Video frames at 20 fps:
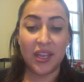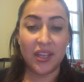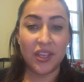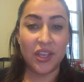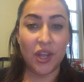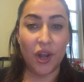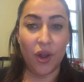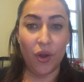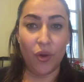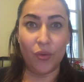
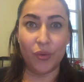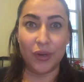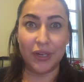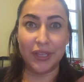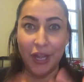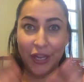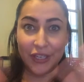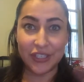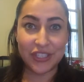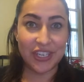You know, we're
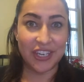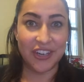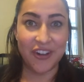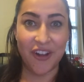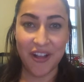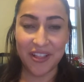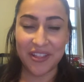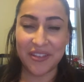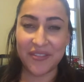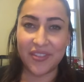launching
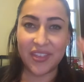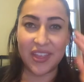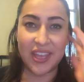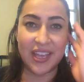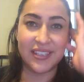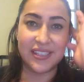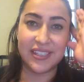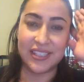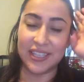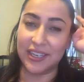all of
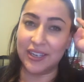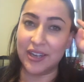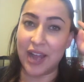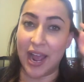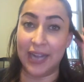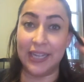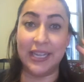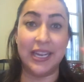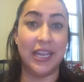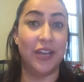this, and
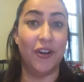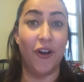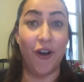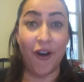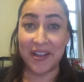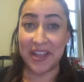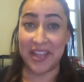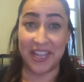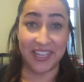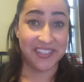I need
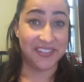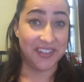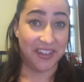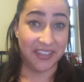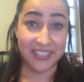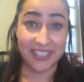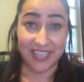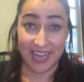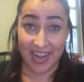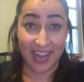all hands
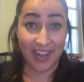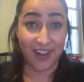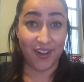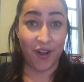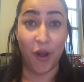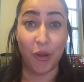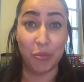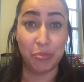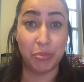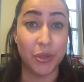on deck,
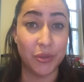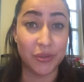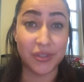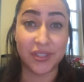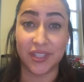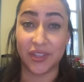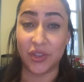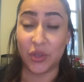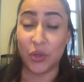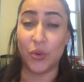all boots
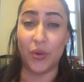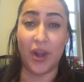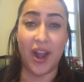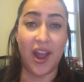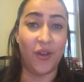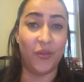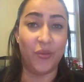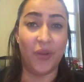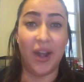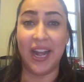to the
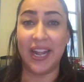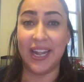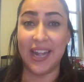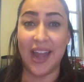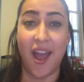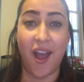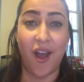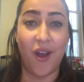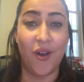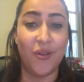ground right
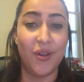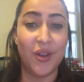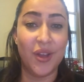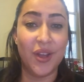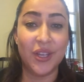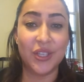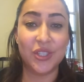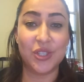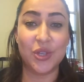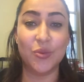now
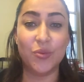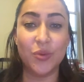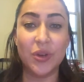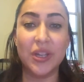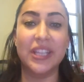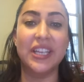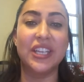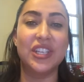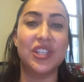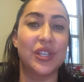to
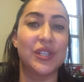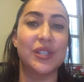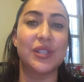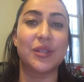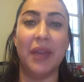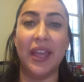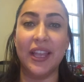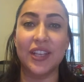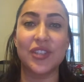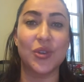really just
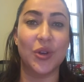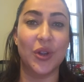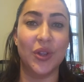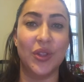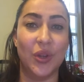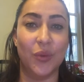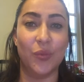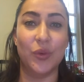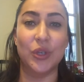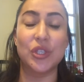make sure
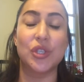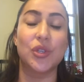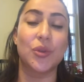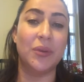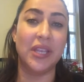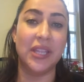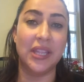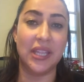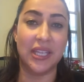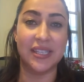that we're
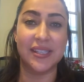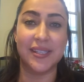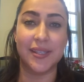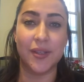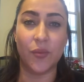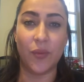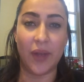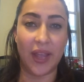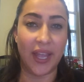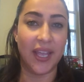doing this
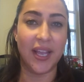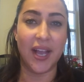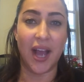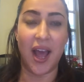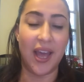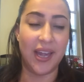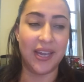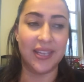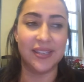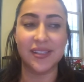the way
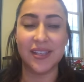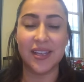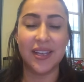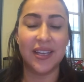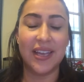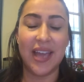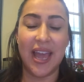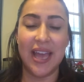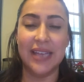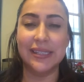God
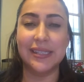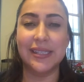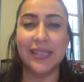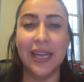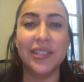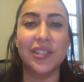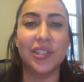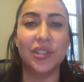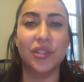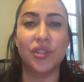has
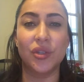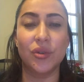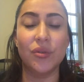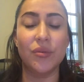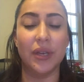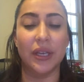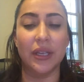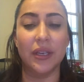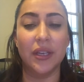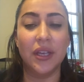said to do
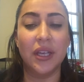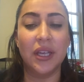it.